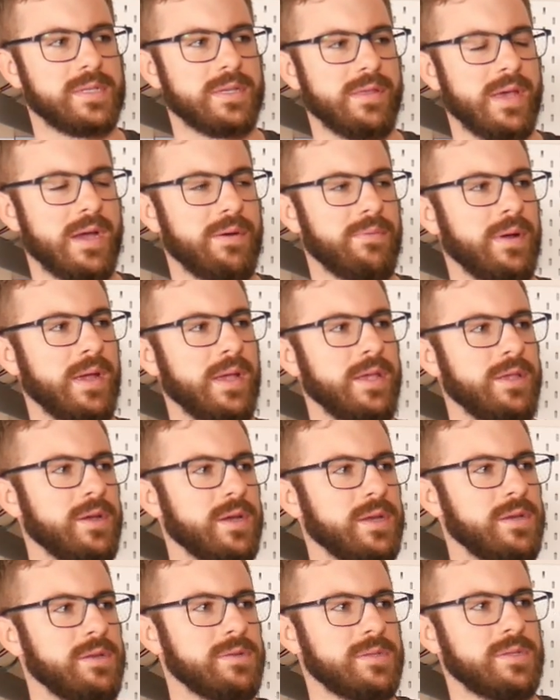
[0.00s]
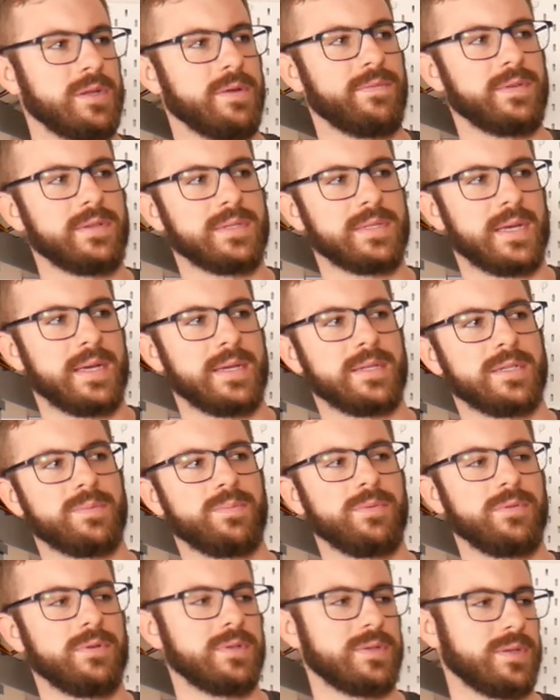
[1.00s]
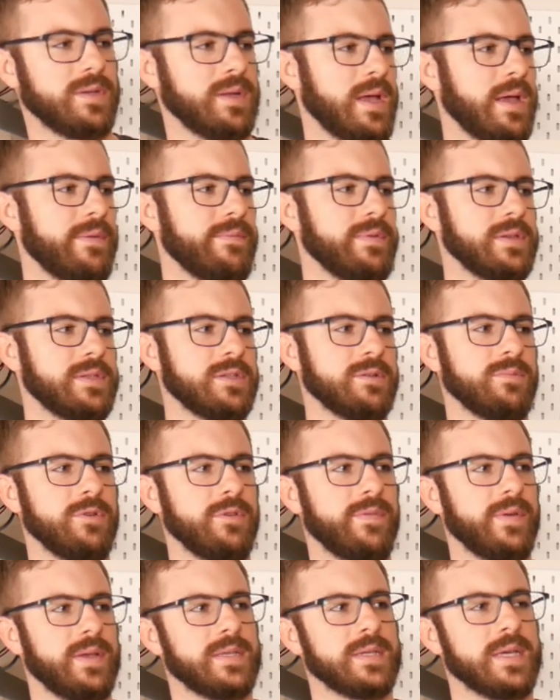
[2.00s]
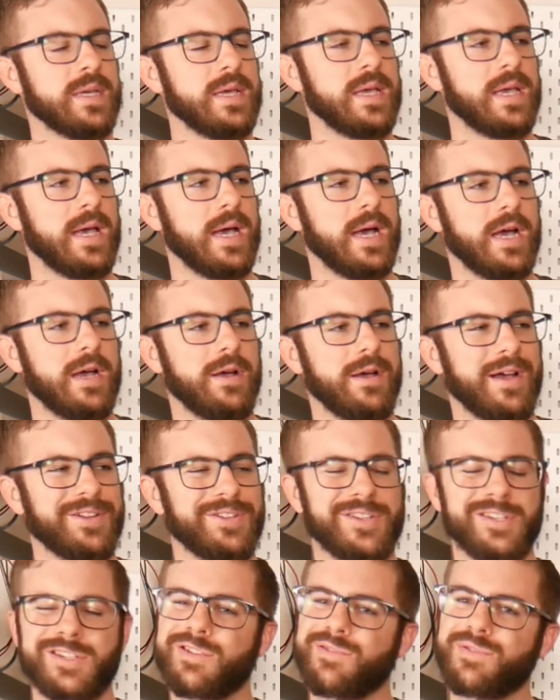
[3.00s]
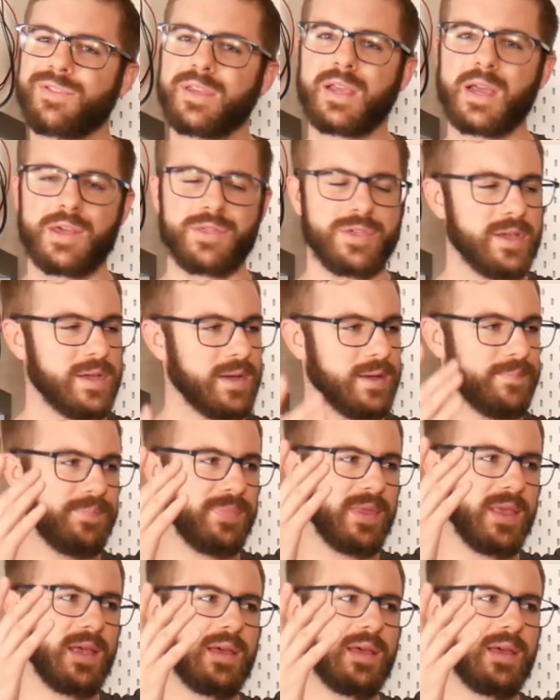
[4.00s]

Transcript: so that way you can use different size spools without having to move it. Uh, I just don't think, I think